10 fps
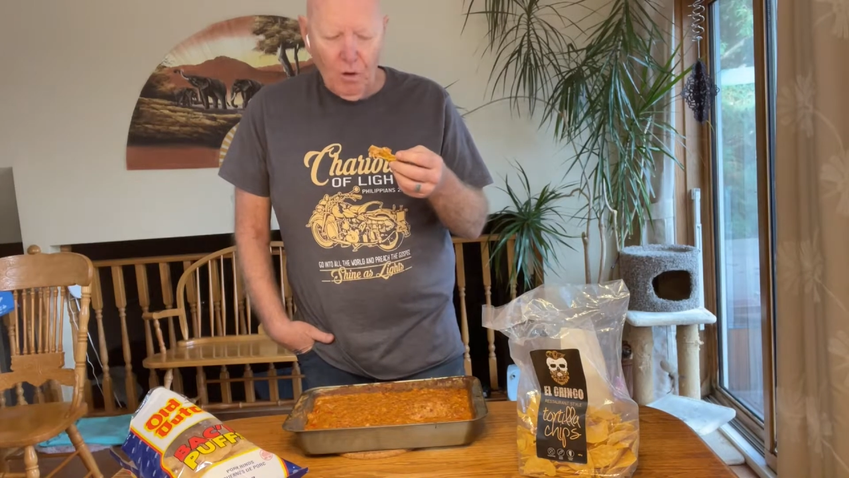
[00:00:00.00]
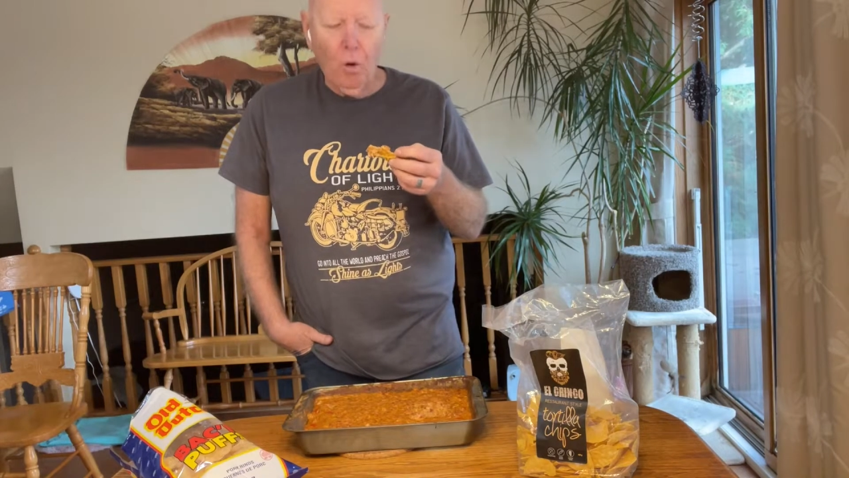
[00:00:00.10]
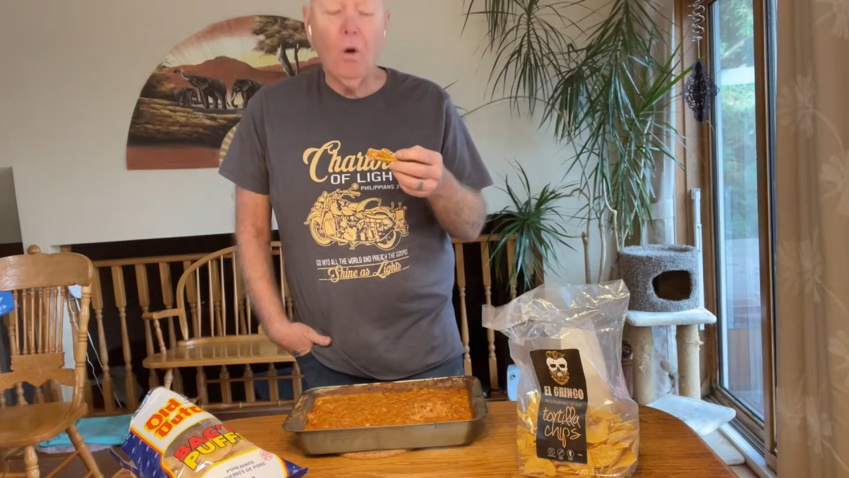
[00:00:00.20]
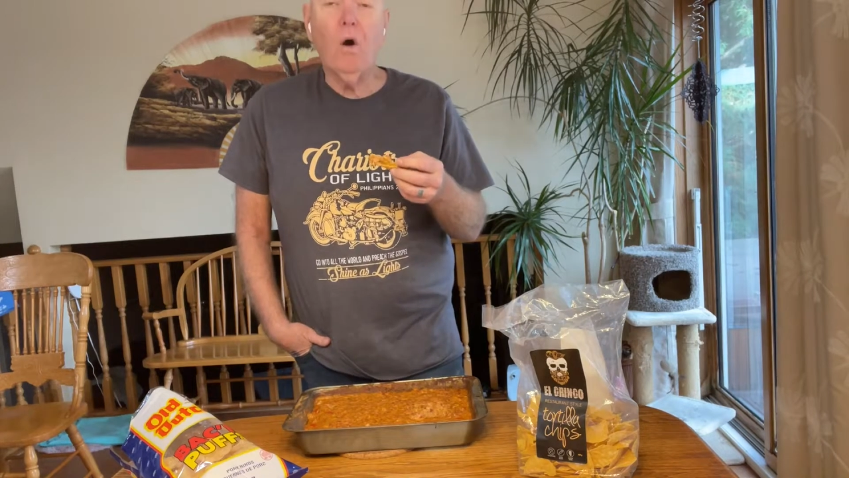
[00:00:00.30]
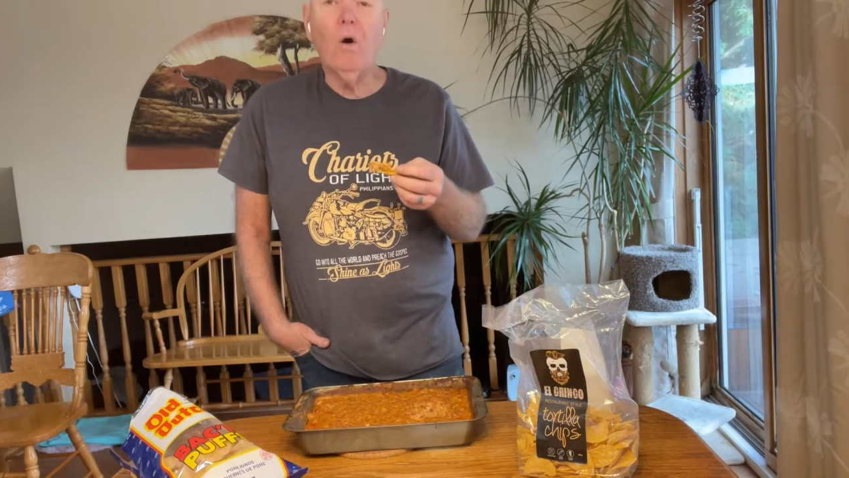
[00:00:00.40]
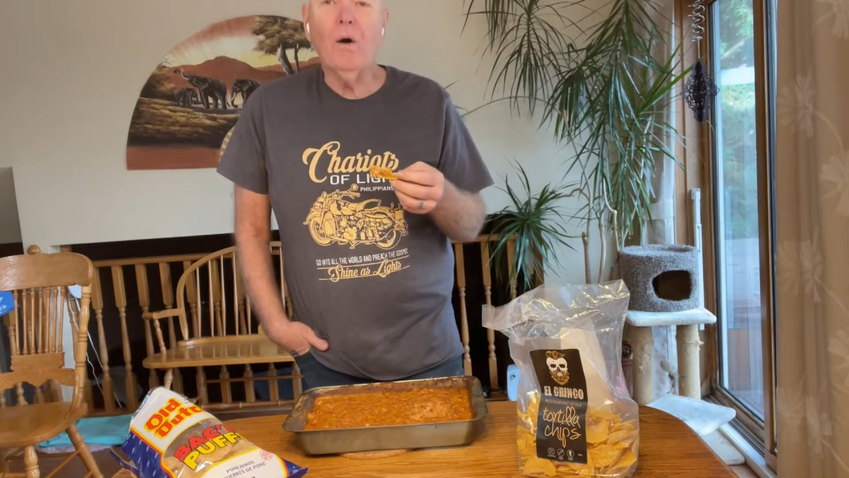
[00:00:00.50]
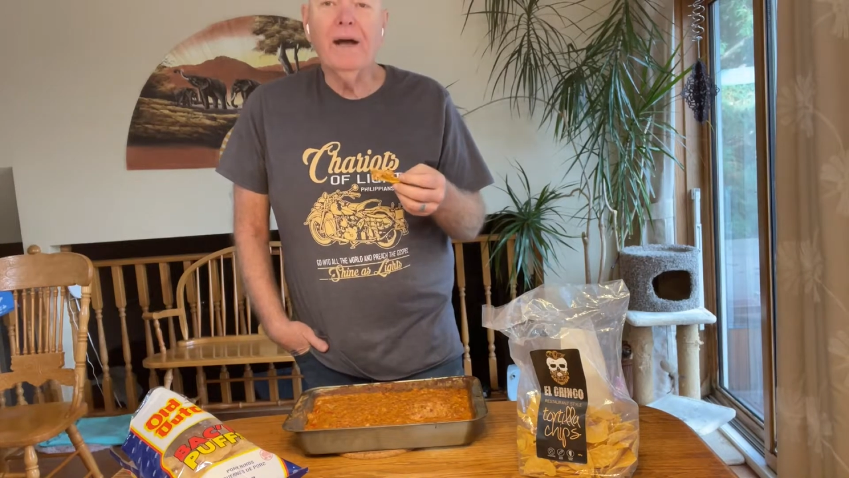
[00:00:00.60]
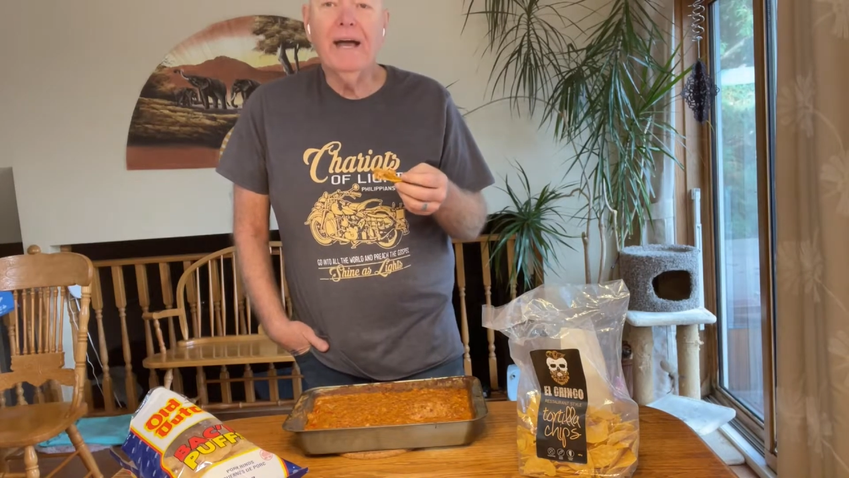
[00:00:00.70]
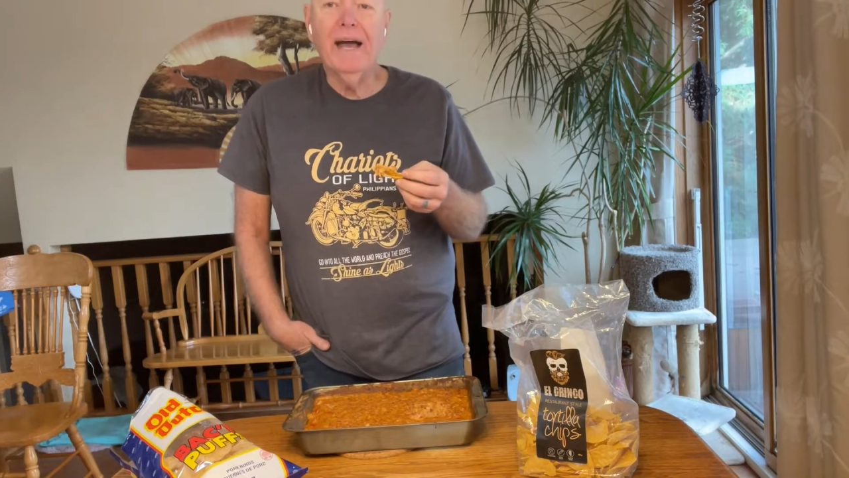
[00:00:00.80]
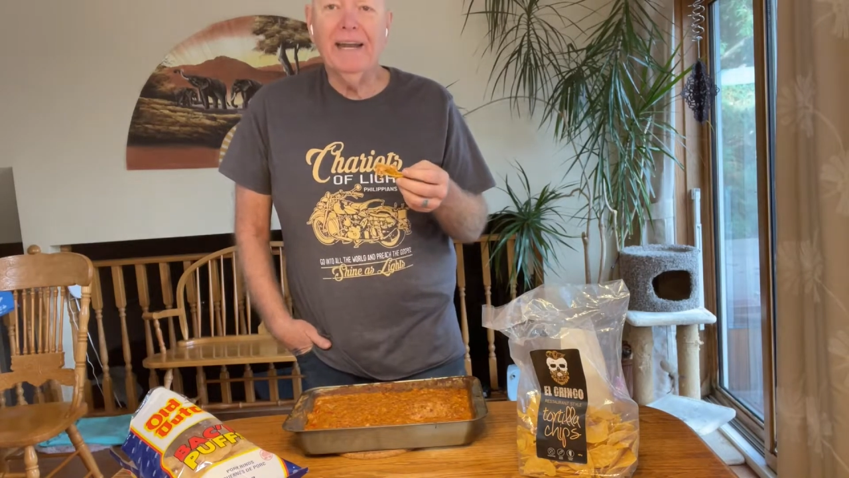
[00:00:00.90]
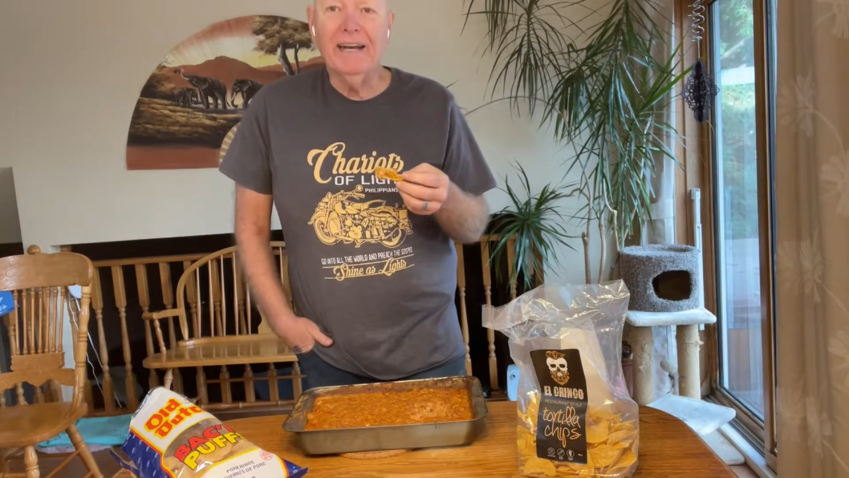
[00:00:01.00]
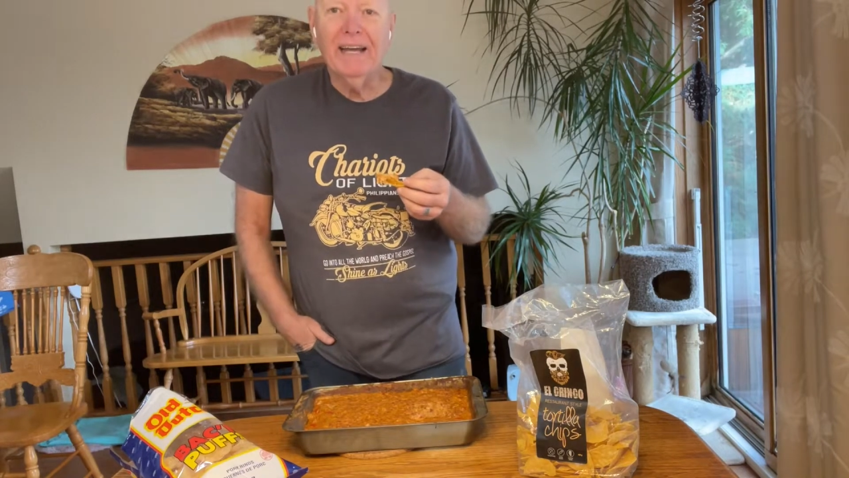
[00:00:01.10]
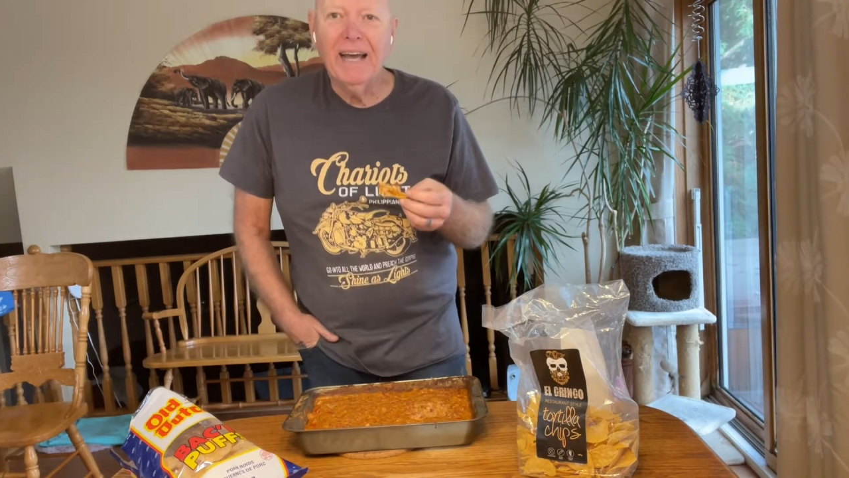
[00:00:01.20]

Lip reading: Oh, and